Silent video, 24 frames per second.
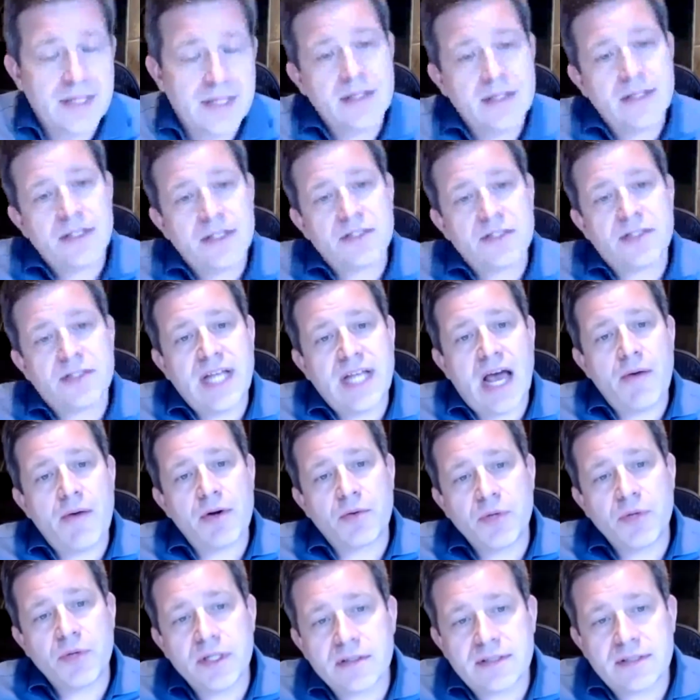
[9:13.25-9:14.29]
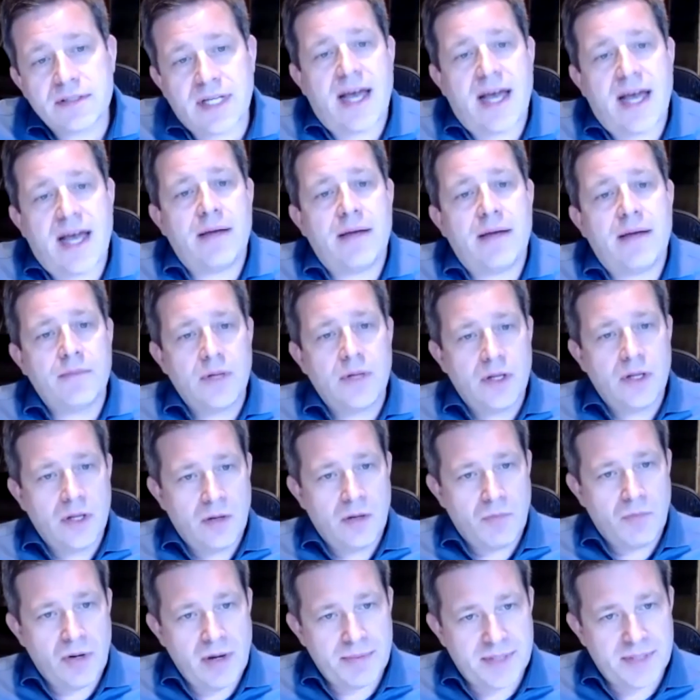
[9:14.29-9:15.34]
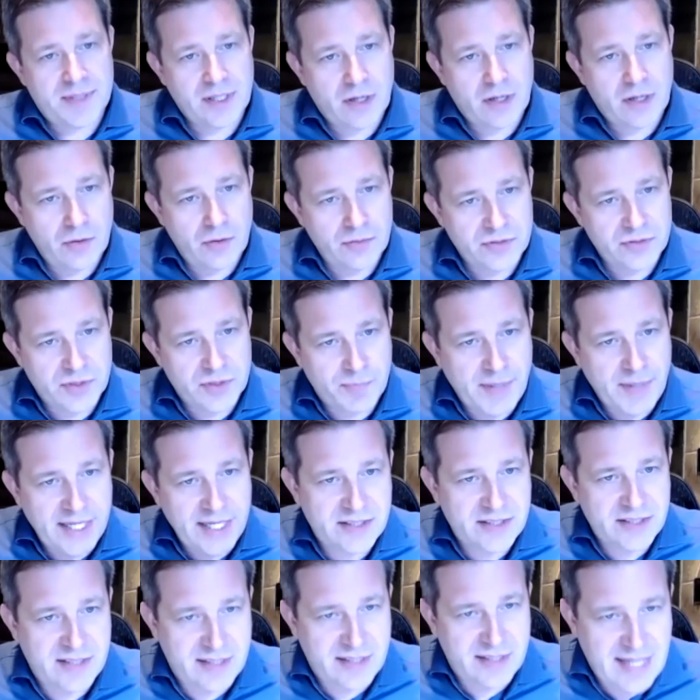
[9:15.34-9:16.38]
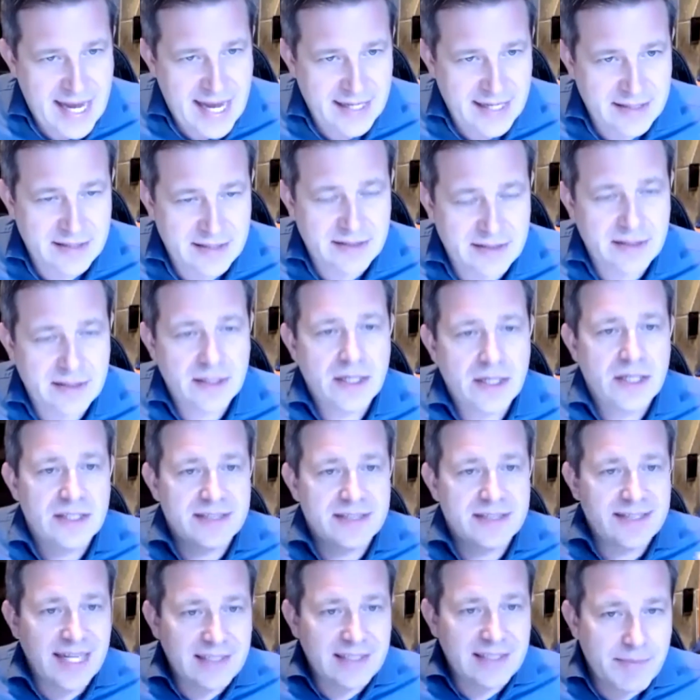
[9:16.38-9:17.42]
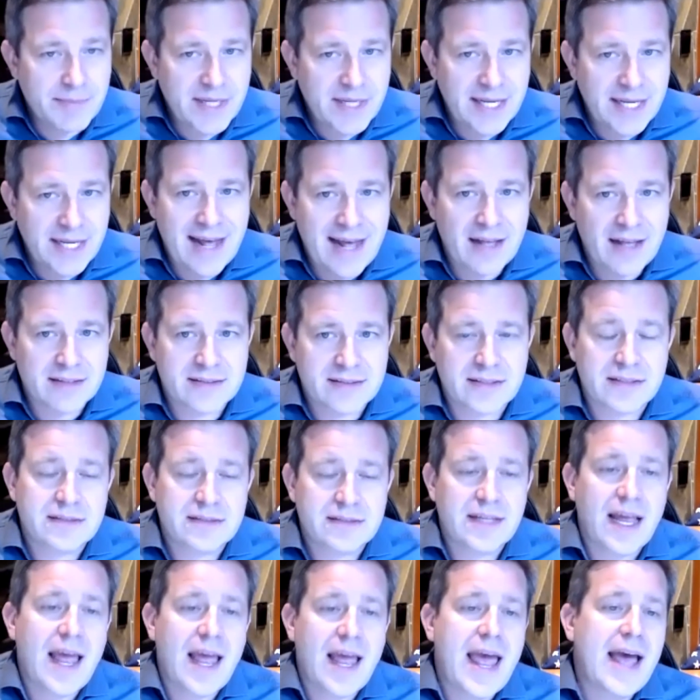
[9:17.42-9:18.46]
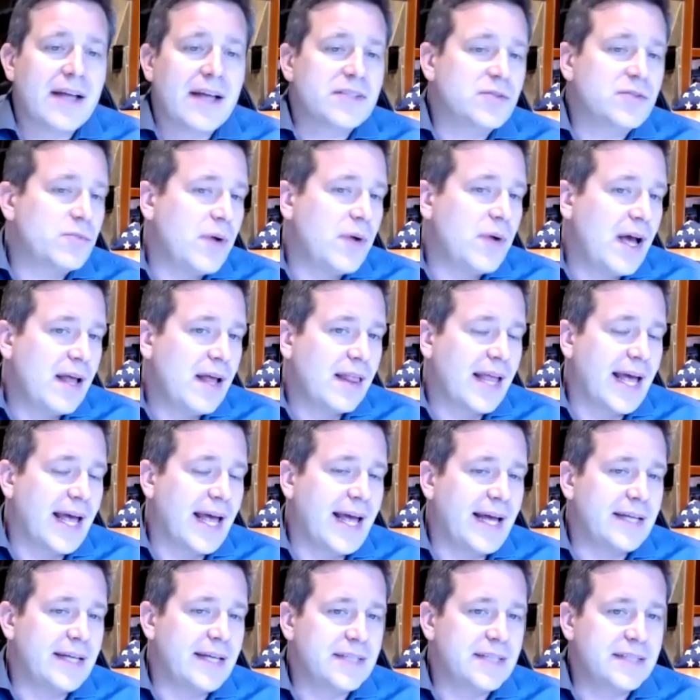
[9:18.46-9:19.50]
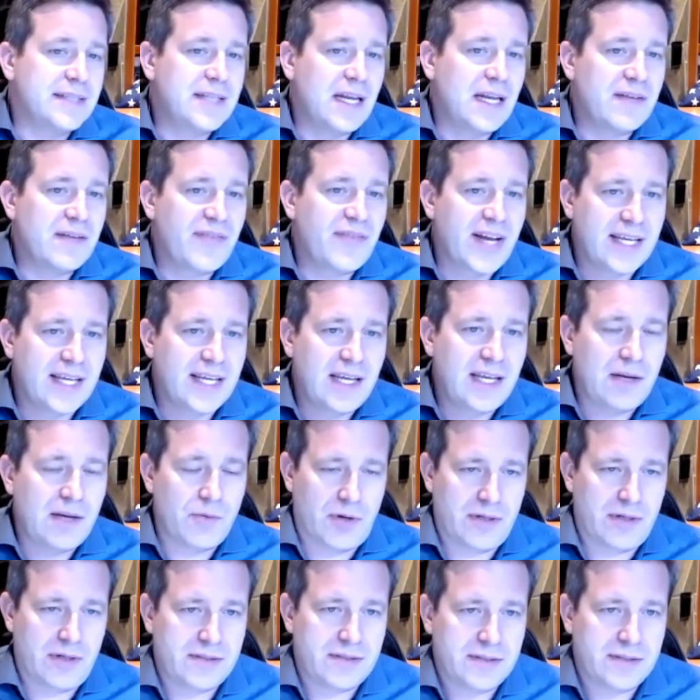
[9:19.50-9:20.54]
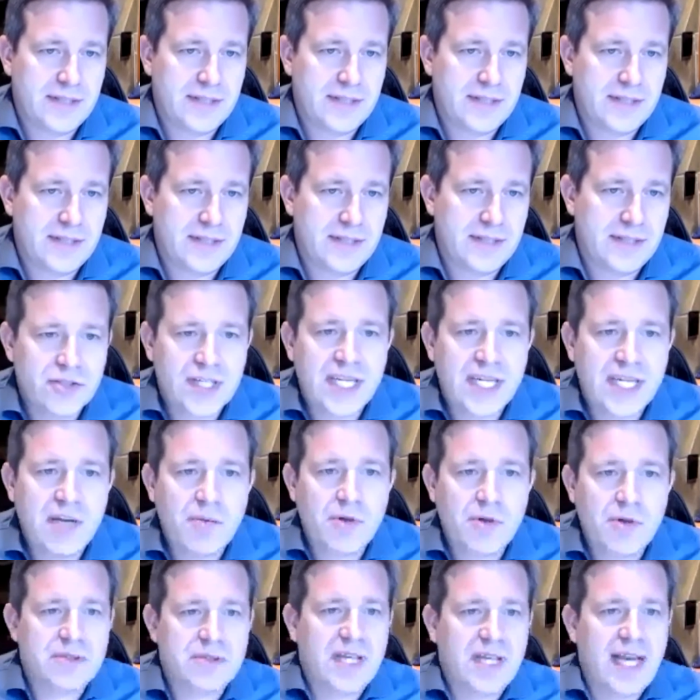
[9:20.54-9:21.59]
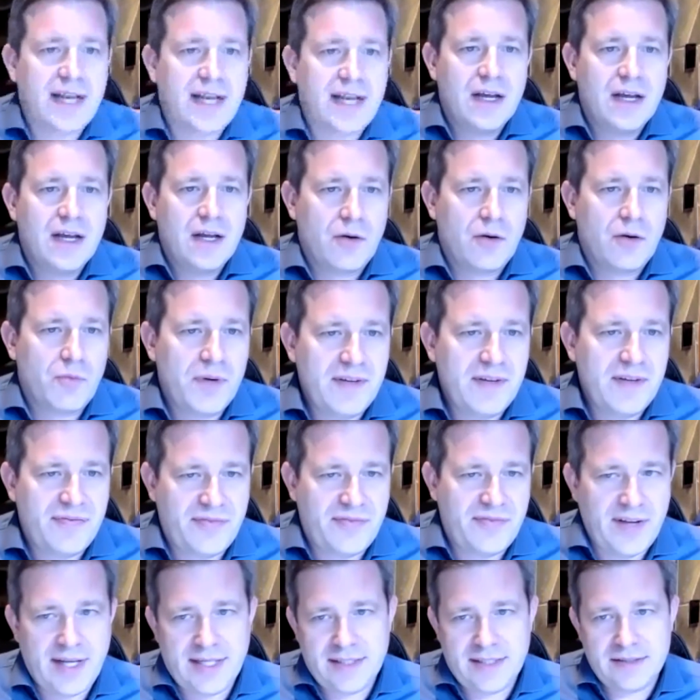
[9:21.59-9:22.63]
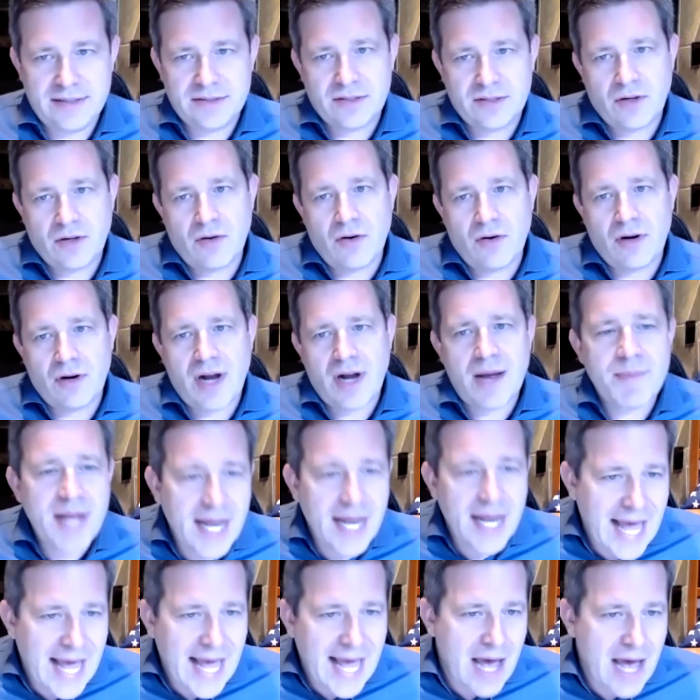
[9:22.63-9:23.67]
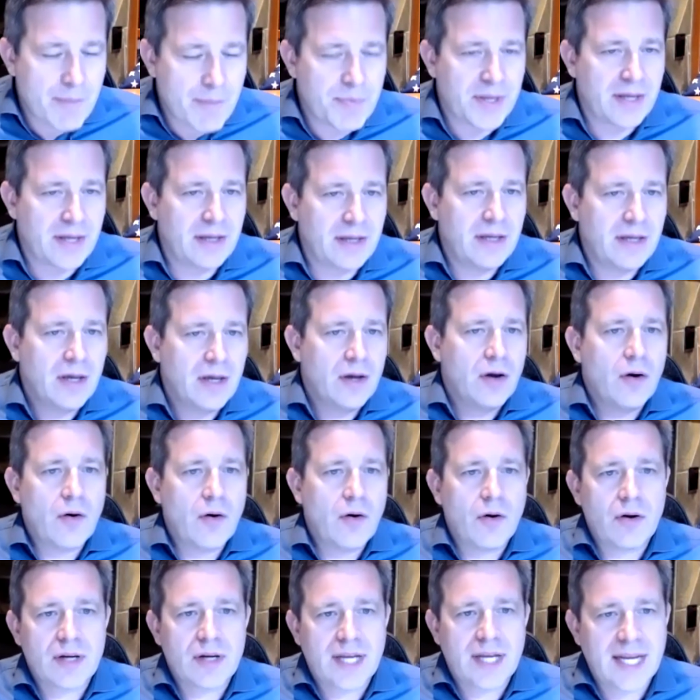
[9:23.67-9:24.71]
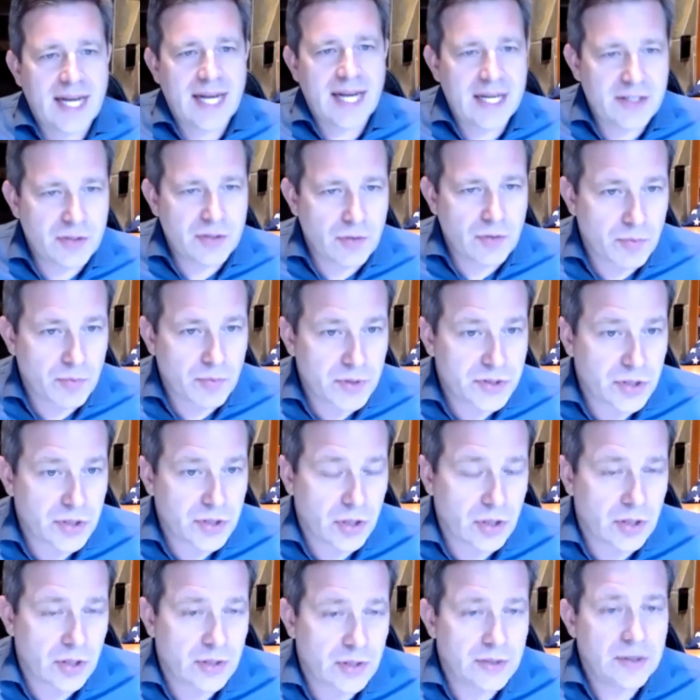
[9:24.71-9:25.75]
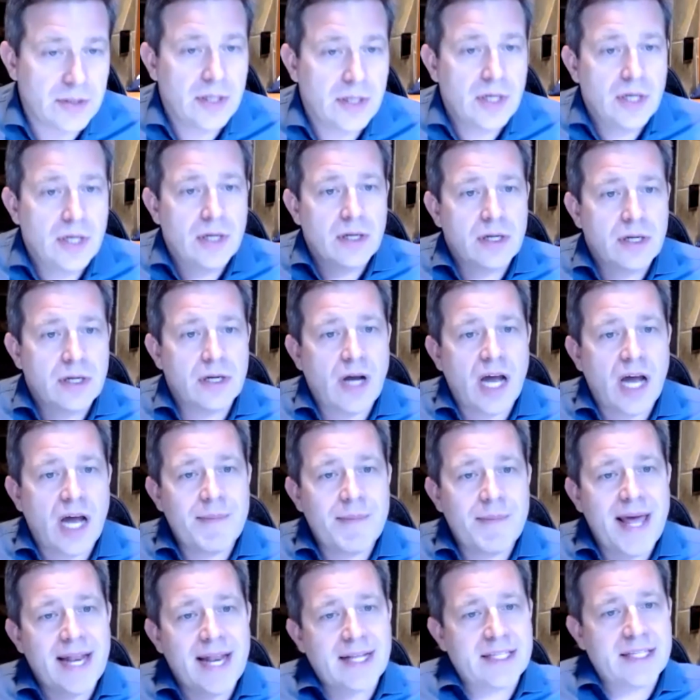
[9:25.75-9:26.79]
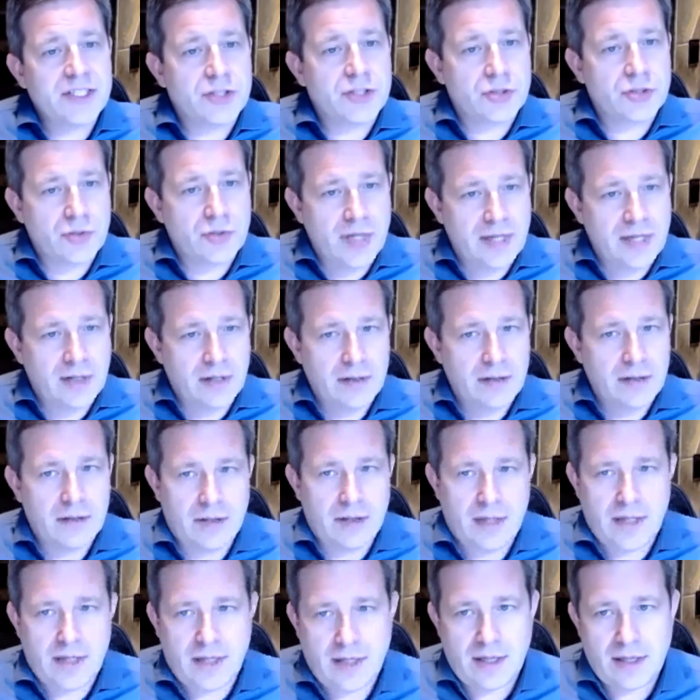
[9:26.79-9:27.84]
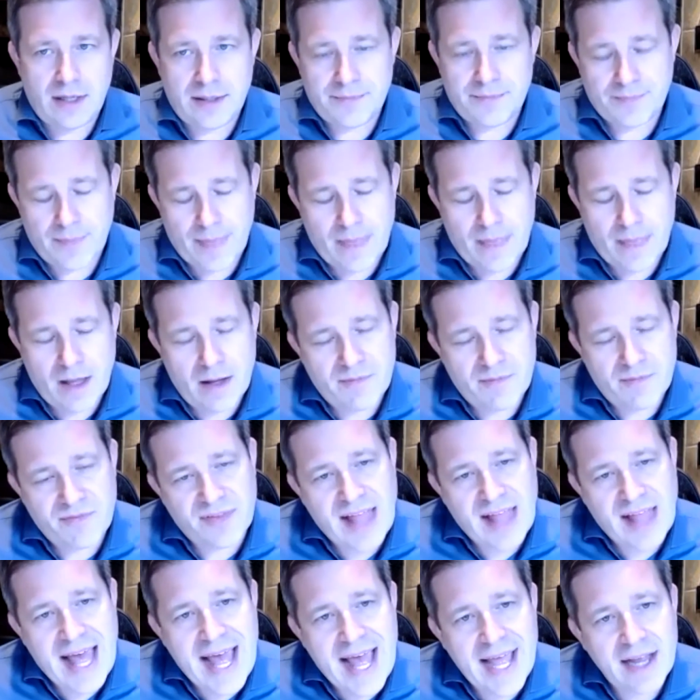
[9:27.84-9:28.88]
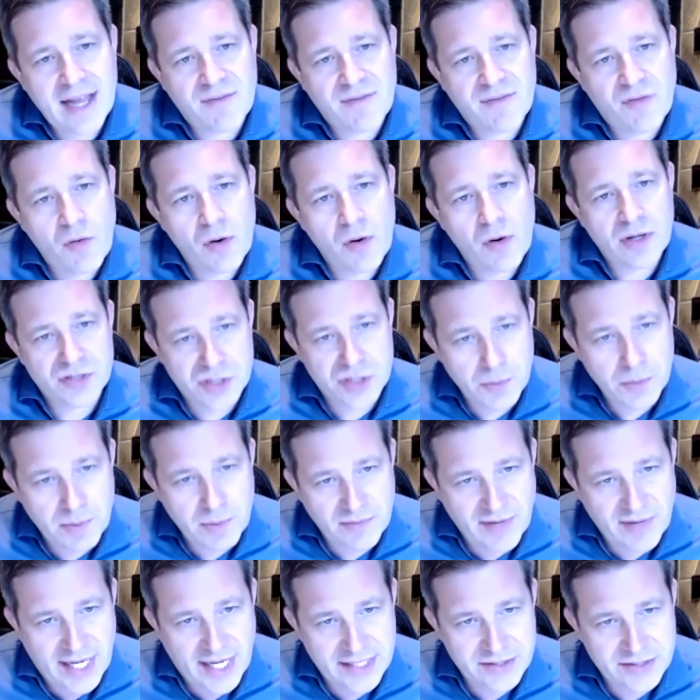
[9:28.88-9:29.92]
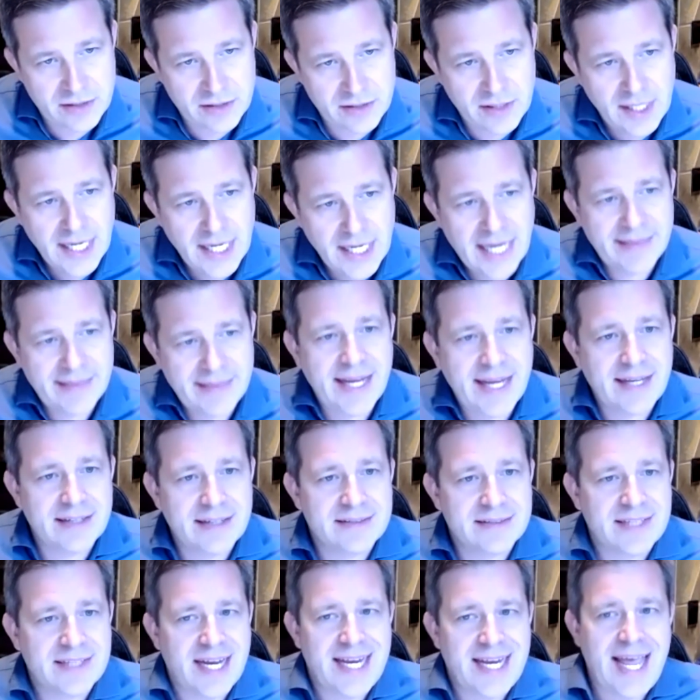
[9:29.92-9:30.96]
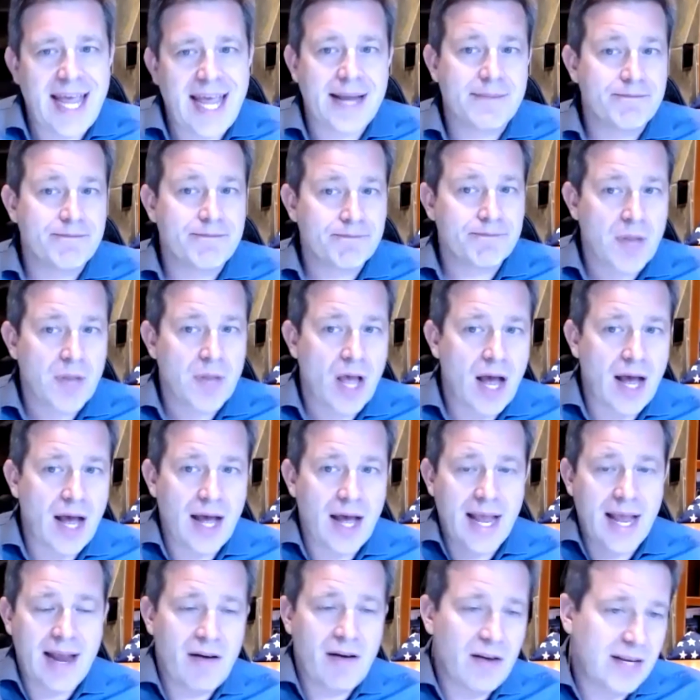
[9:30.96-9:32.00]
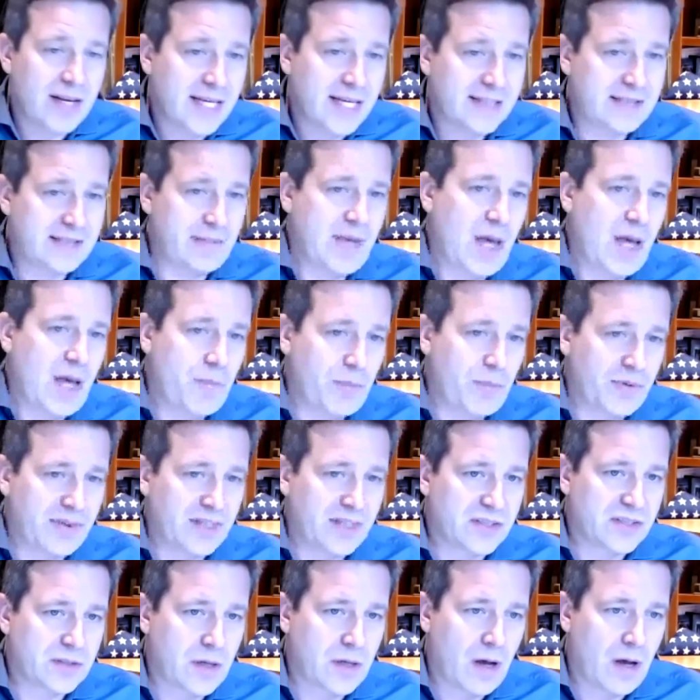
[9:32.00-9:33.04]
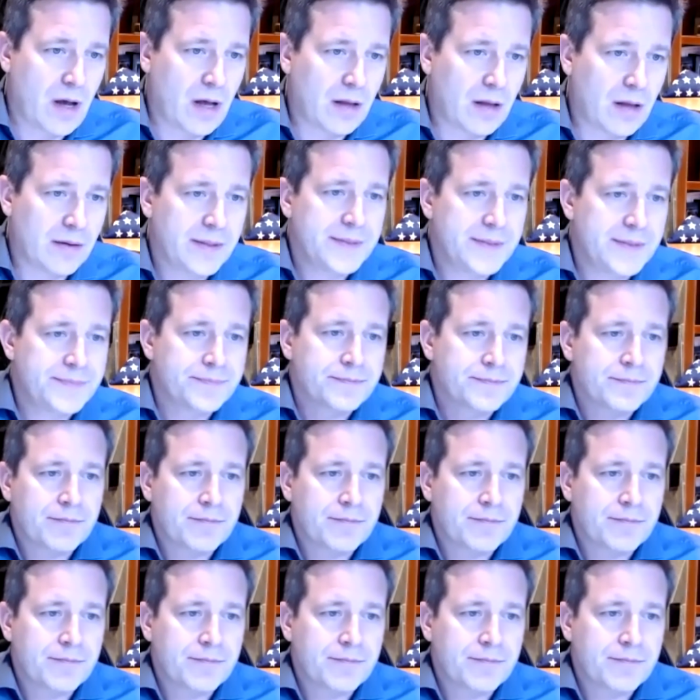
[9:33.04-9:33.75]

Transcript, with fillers: So now in real time, we were able to go speech to text, sentiment analysis, as well as identify keywords. So keywords like refund or I'm not happy or can I do a return can automatically trigger uh, a flag for a supervisor and they can decide, hey, Eron needs some help with this call.